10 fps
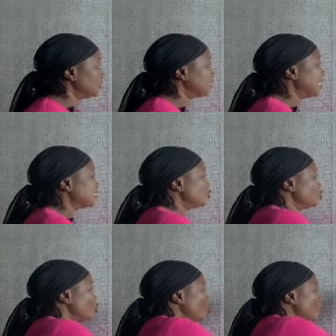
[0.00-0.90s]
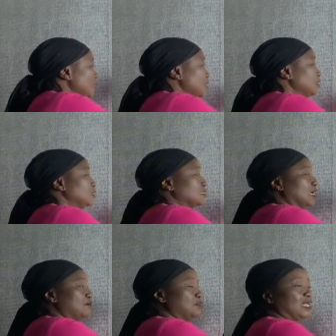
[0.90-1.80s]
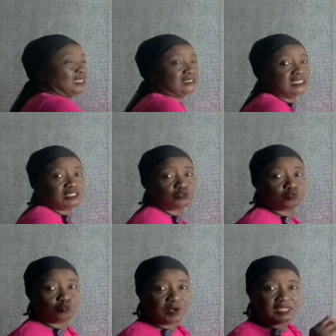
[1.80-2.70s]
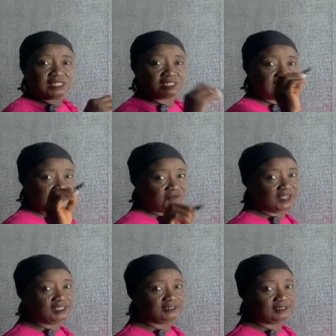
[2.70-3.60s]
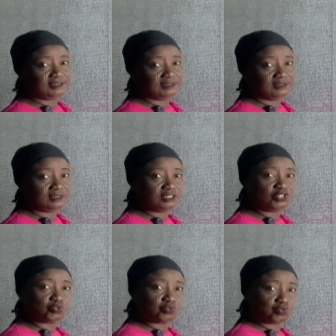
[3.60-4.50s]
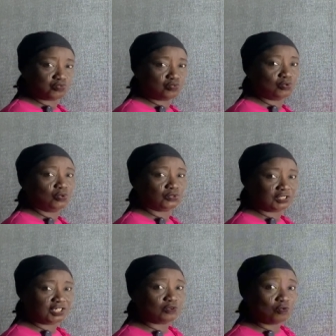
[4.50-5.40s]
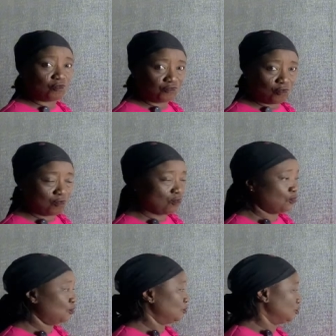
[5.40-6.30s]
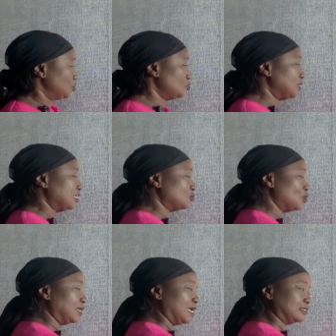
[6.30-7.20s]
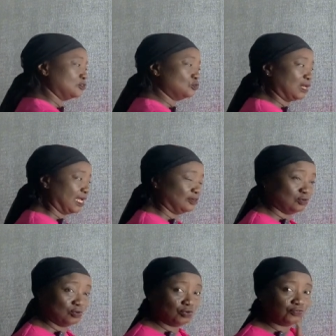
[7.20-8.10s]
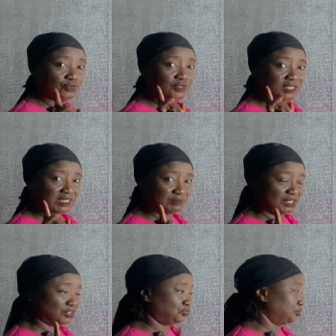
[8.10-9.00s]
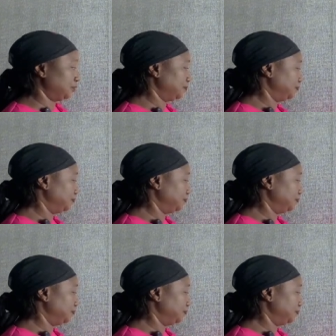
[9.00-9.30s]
There is no way it can be identical when it is divided into 2 or 3 or 4. So that's why there is no line of symmetry.